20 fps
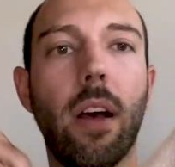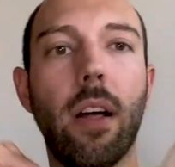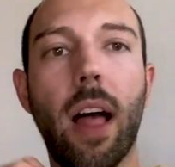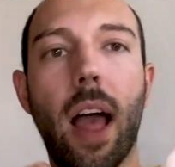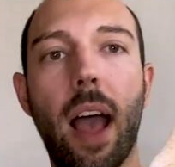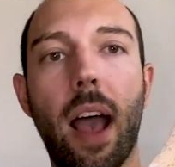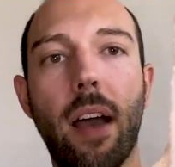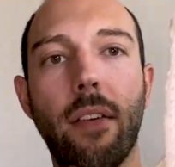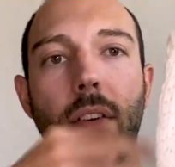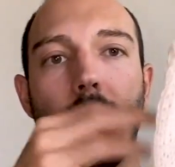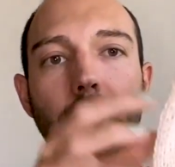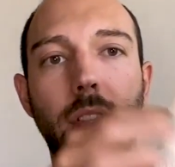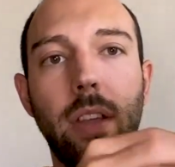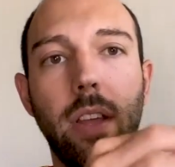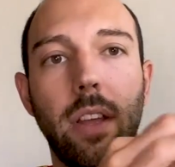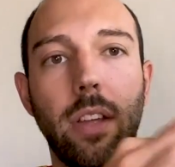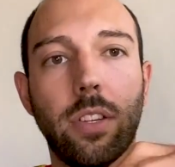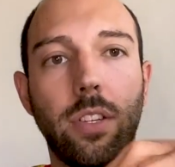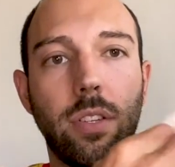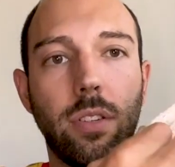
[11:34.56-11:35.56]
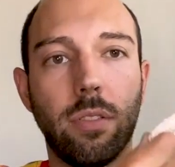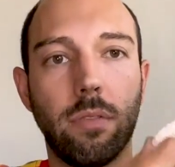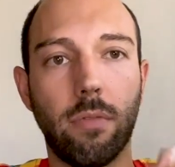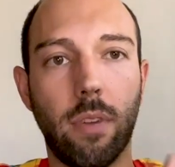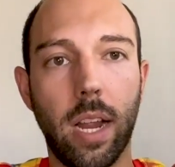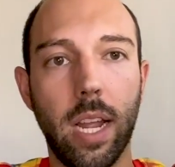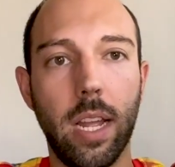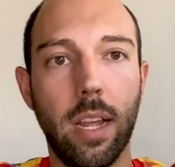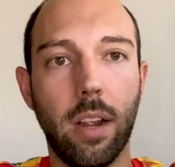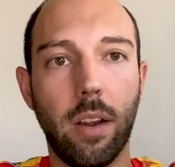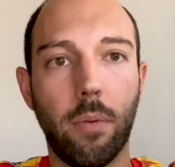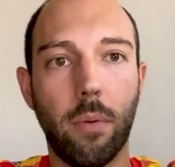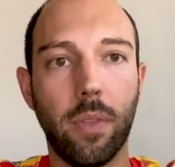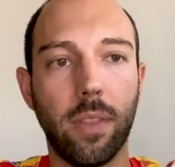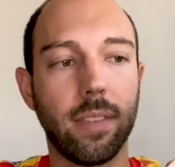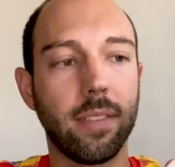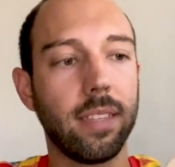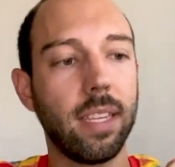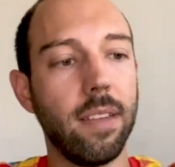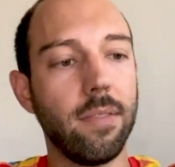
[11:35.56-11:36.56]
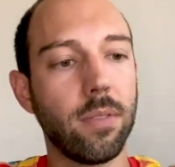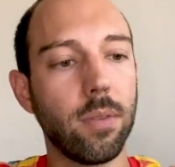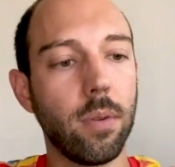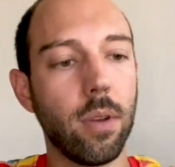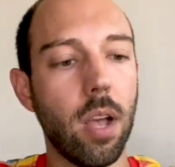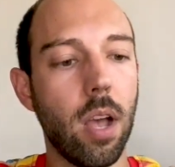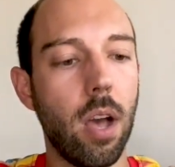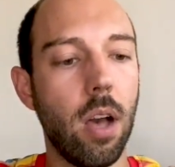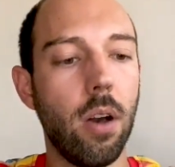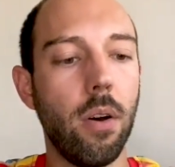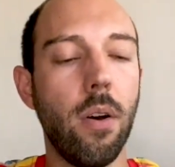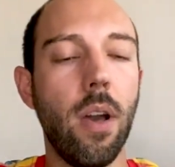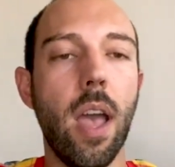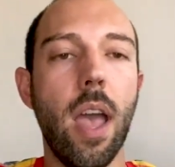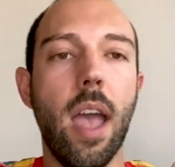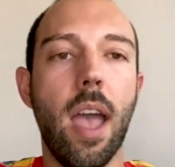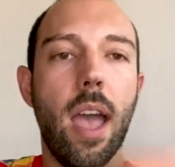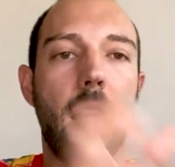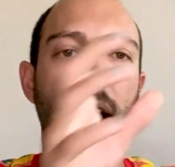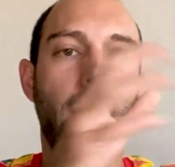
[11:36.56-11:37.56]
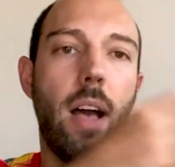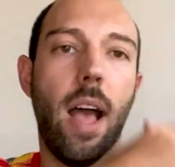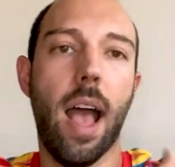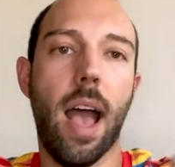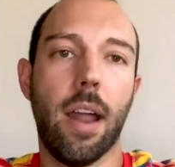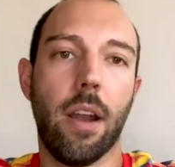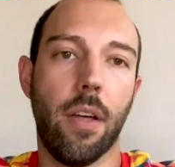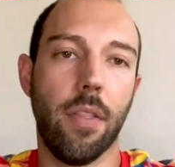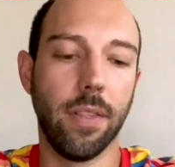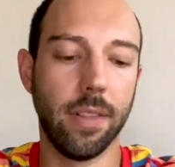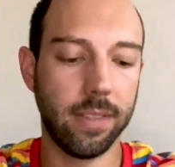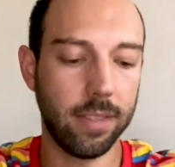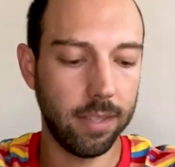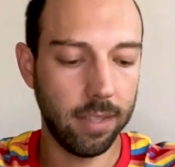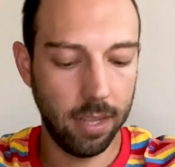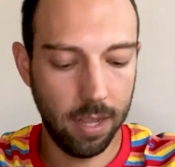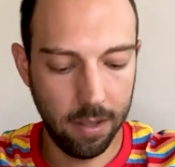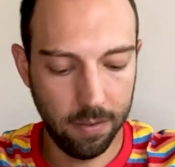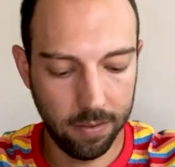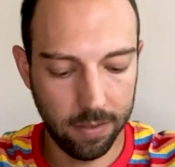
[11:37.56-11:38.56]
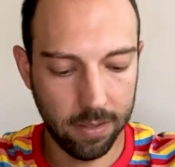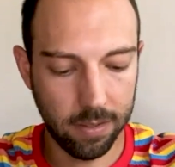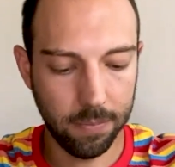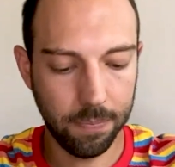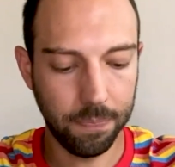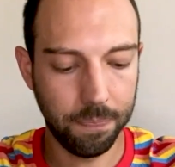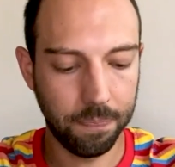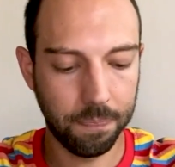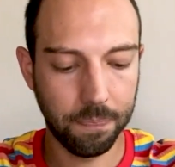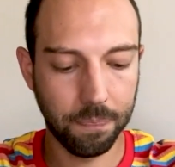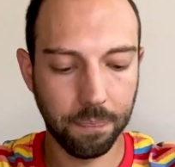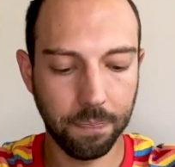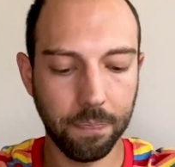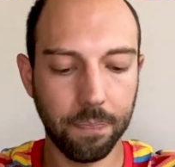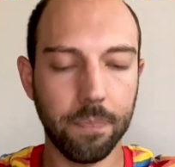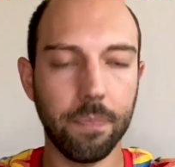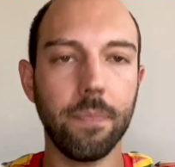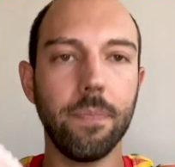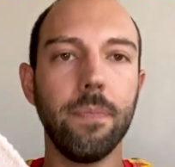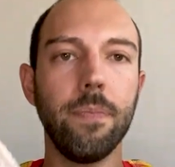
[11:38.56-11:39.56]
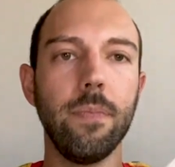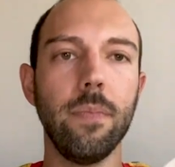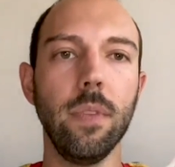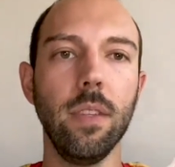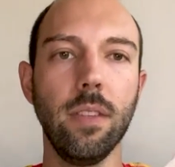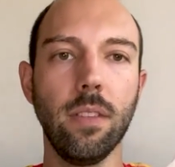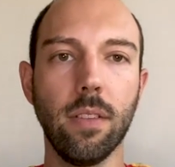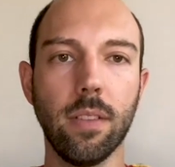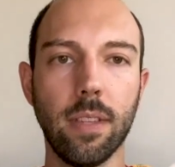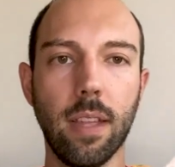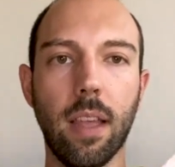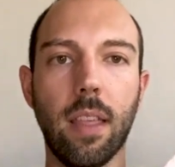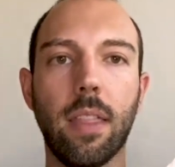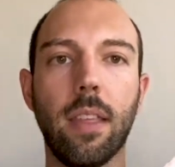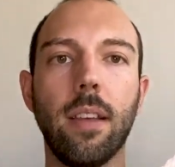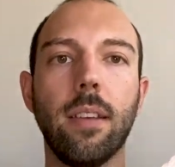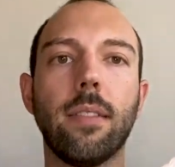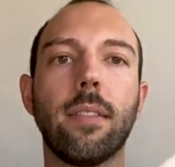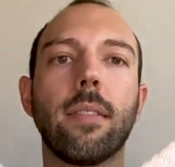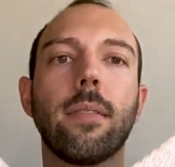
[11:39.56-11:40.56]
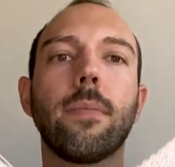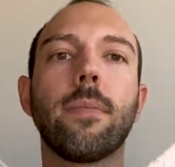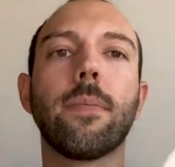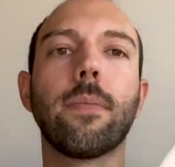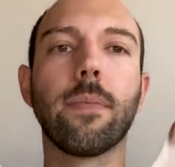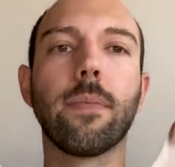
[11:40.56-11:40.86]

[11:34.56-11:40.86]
I'll have the, right here where the sleeves will go, and I'll add on the sleeves. So it's like this.